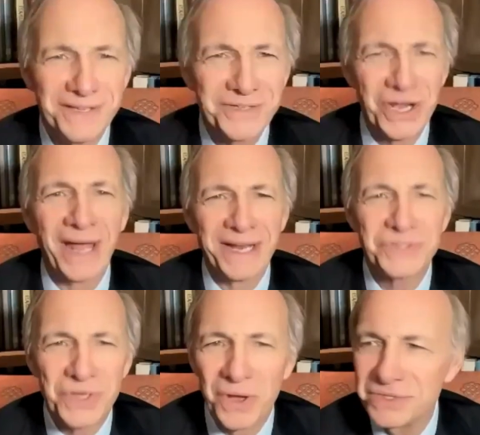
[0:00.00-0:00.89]

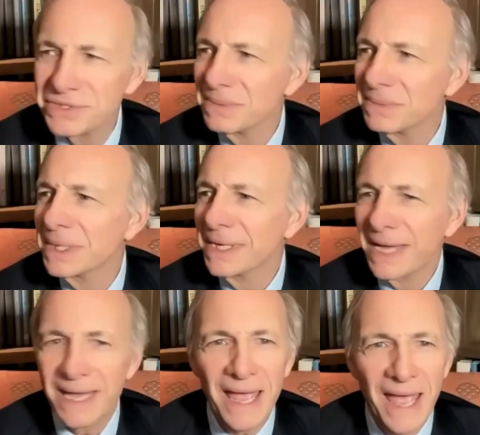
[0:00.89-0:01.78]
Chinese goods.
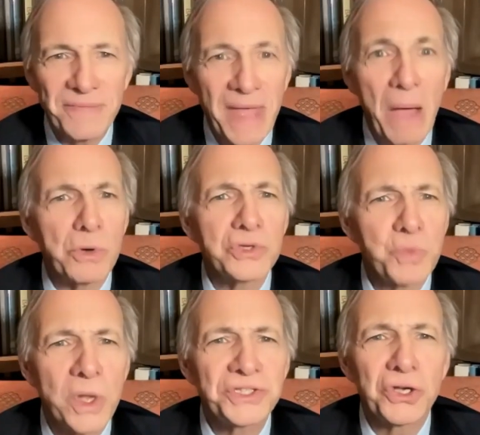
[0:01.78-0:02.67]
And that was
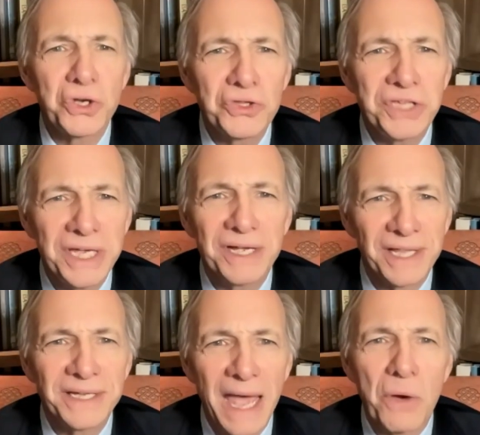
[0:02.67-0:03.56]
once a good
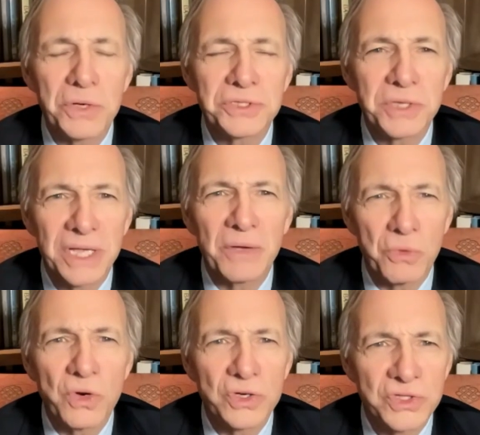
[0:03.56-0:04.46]
deal, and now it's
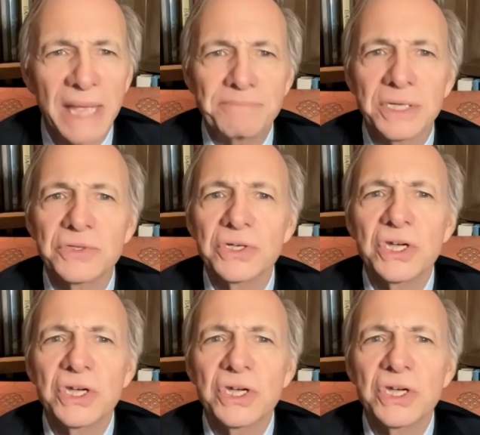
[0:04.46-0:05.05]
resentment.